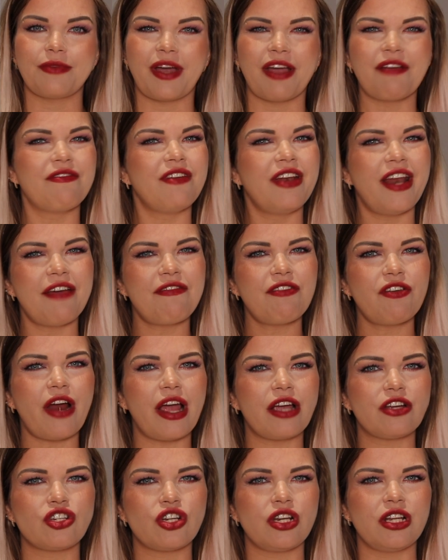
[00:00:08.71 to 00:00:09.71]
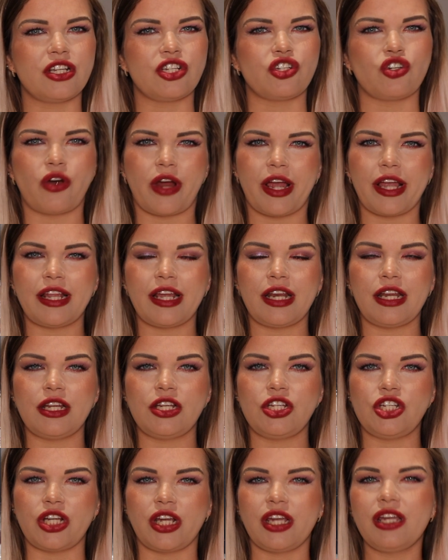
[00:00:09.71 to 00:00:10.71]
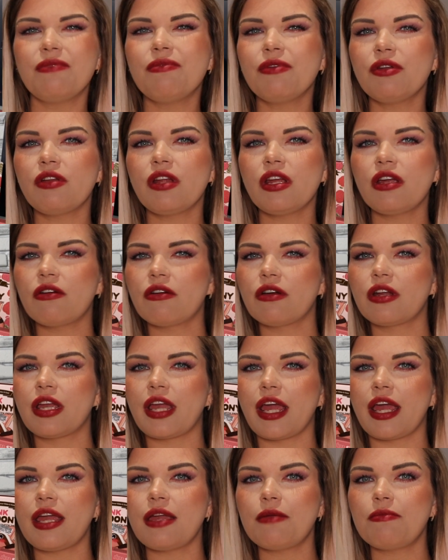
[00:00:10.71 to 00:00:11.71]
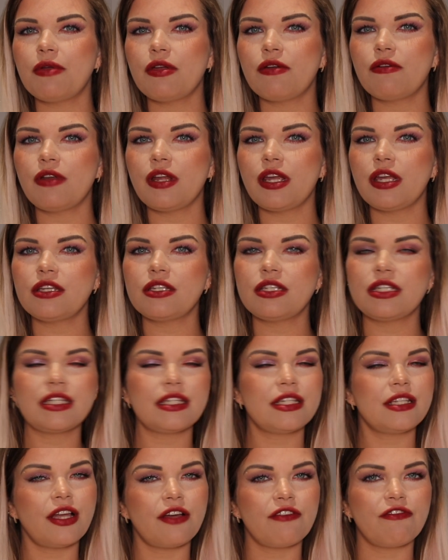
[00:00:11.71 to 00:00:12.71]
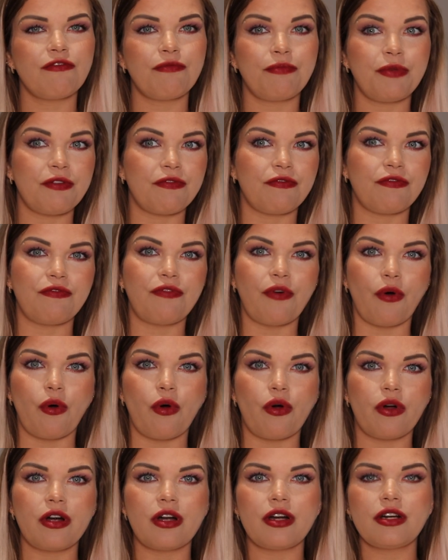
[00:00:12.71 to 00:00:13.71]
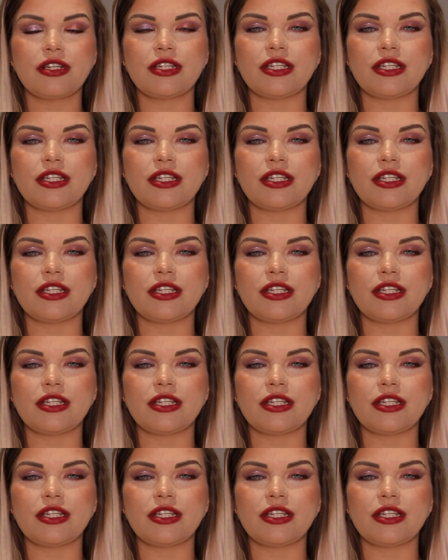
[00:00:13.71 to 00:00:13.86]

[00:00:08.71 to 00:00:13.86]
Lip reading: I've never actually tried any J-beauty or K-beauty stuff before,